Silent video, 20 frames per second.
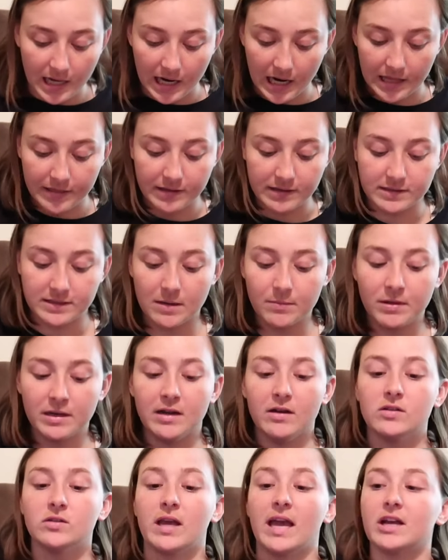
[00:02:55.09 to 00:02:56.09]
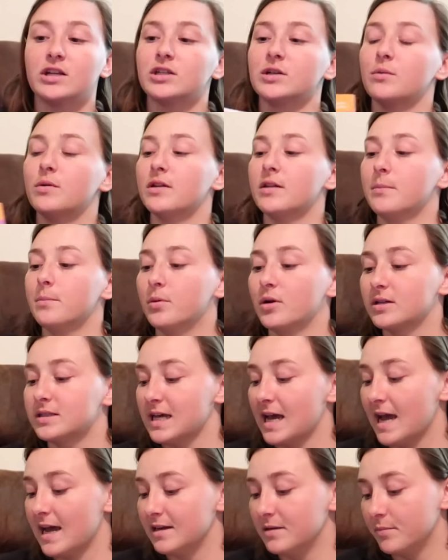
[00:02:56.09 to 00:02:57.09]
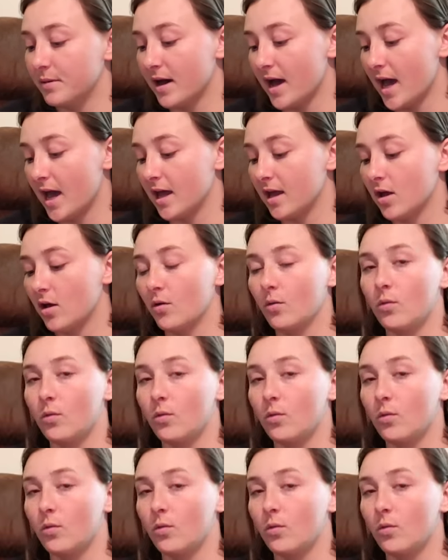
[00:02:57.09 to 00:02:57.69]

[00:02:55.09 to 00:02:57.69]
And then something else, actually one of the books I had to buy